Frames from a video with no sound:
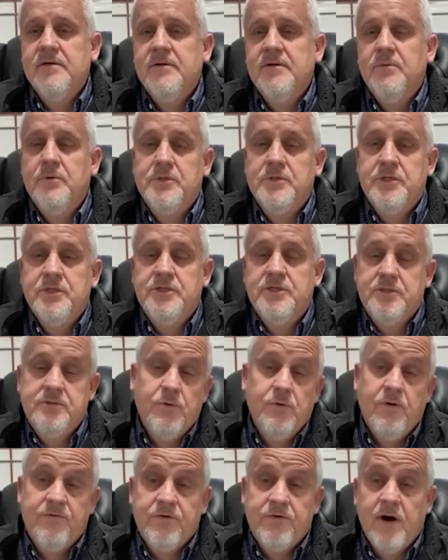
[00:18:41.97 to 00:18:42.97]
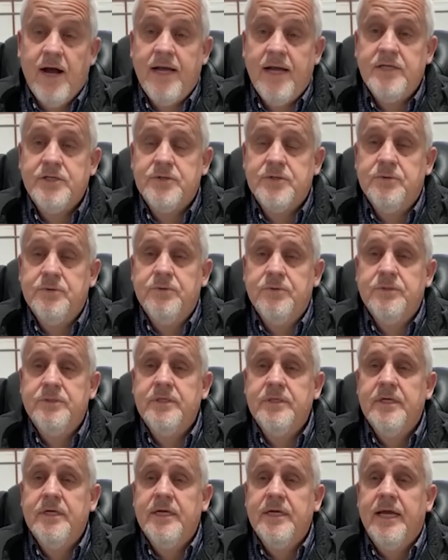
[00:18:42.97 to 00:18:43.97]
which is short for high schools,
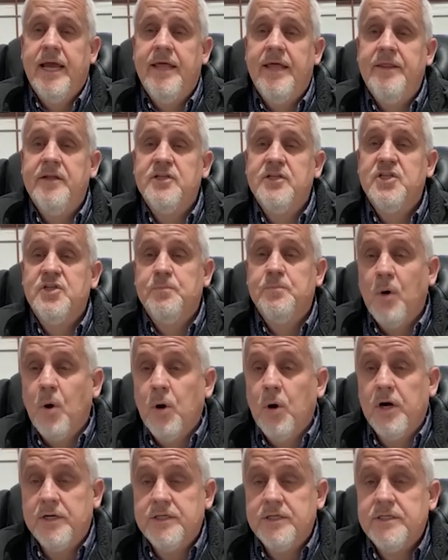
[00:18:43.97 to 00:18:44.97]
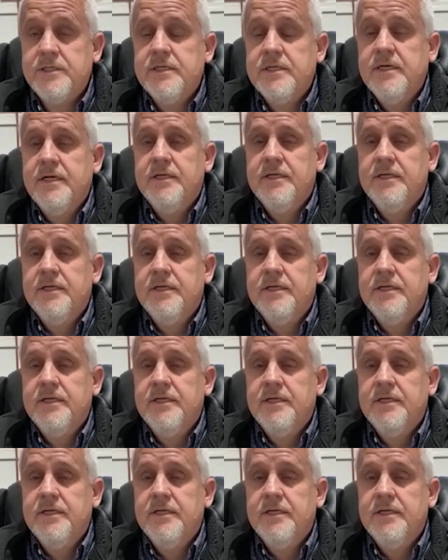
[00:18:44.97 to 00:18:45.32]
and then sports.